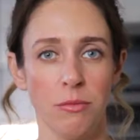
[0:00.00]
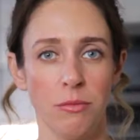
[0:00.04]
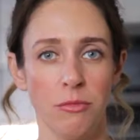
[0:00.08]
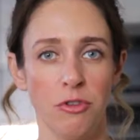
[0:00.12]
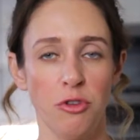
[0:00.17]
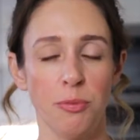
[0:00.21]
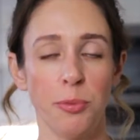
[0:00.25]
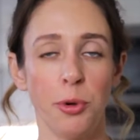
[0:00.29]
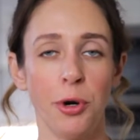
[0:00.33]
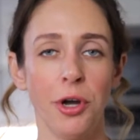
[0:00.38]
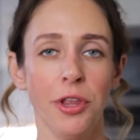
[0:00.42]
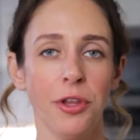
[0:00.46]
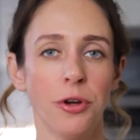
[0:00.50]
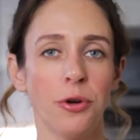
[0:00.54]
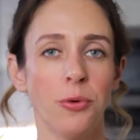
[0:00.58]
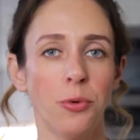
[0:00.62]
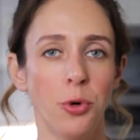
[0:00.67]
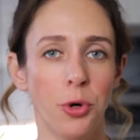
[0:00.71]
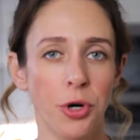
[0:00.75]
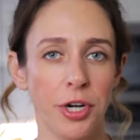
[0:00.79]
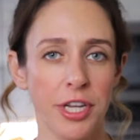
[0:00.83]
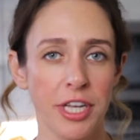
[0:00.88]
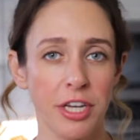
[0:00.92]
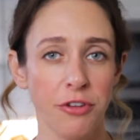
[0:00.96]
Spoiler
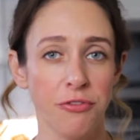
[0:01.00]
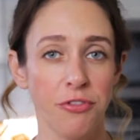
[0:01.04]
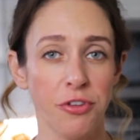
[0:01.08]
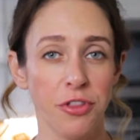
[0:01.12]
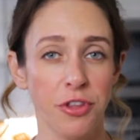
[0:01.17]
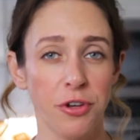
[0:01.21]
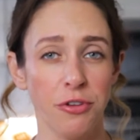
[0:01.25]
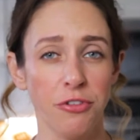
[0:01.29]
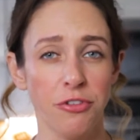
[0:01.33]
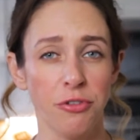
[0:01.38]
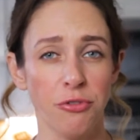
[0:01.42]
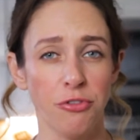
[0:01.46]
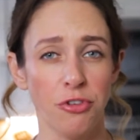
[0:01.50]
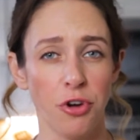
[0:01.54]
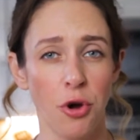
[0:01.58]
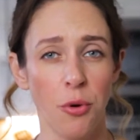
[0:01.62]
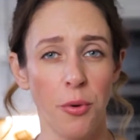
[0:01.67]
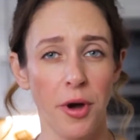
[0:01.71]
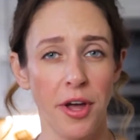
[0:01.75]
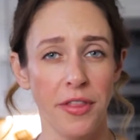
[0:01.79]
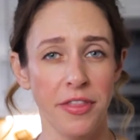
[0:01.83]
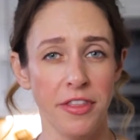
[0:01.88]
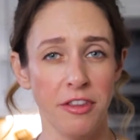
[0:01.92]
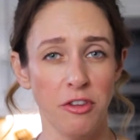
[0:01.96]
warning for those who don't
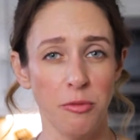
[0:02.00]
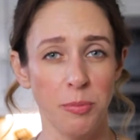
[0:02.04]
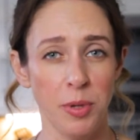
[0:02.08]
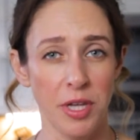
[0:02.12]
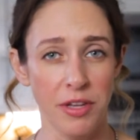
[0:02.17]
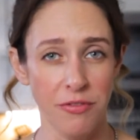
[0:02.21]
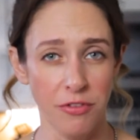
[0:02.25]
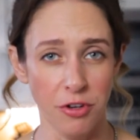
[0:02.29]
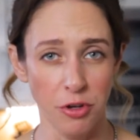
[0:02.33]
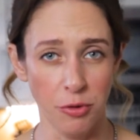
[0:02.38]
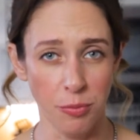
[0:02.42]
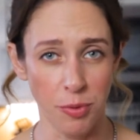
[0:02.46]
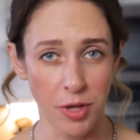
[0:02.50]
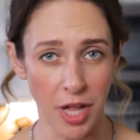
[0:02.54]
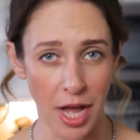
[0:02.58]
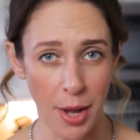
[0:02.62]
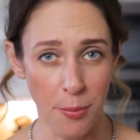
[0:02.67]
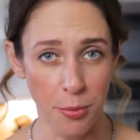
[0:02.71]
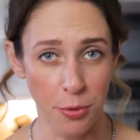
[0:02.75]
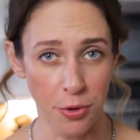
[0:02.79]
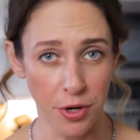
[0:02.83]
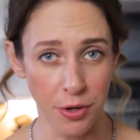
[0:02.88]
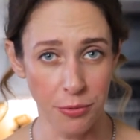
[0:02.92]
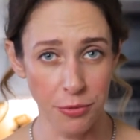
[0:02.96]
want this pivotal plot
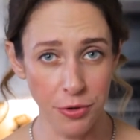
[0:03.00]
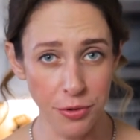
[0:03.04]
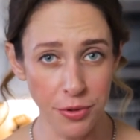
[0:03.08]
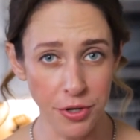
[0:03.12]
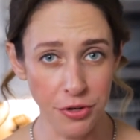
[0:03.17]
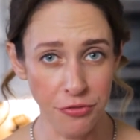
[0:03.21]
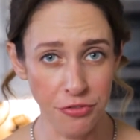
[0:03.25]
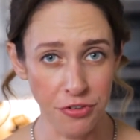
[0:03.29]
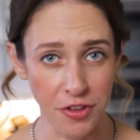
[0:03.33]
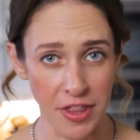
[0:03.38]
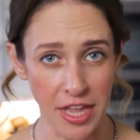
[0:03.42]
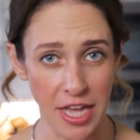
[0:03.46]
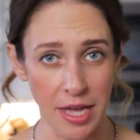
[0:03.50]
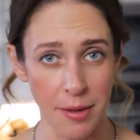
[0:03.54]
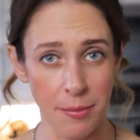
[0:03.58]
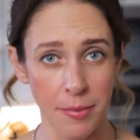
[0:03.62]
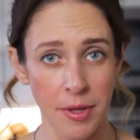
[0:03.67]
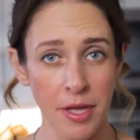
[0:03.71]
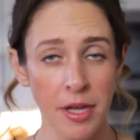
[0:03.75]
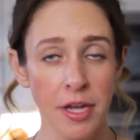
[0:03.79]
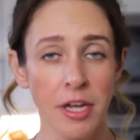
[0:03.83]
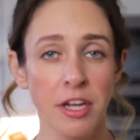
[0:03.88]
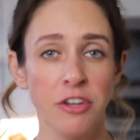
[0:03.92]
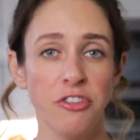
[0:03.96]
point ruined for them,
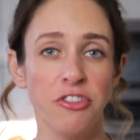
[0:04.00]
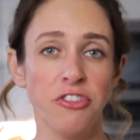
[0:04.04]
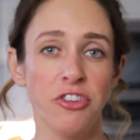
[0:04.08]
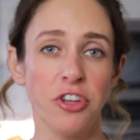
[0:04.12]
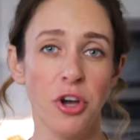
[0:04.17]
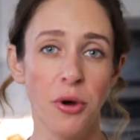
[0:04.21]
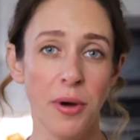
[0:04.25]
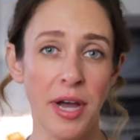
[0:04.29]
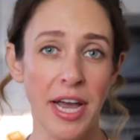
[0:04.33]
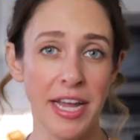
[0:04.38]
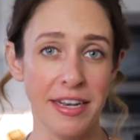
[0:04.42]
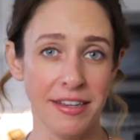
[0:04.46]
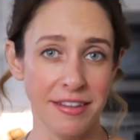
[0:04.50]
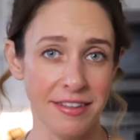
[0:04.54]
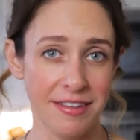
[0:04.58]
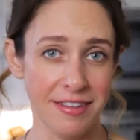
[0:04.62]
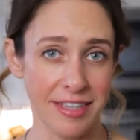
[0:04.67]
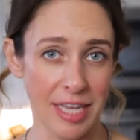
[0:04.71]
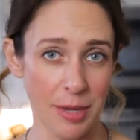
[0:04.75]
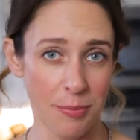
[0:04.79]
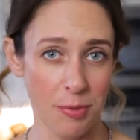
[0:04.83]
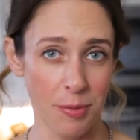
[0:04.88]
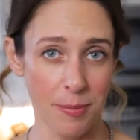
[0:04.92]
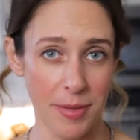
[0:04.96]
just go ahead and
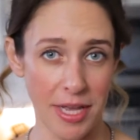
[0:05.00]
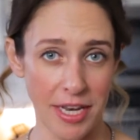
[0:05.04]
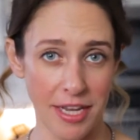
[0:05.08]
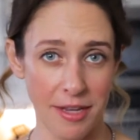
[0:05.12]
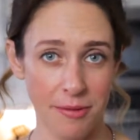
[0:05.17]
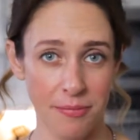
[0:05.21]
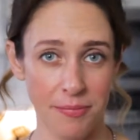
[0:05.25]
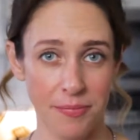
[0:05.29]
skip a minute.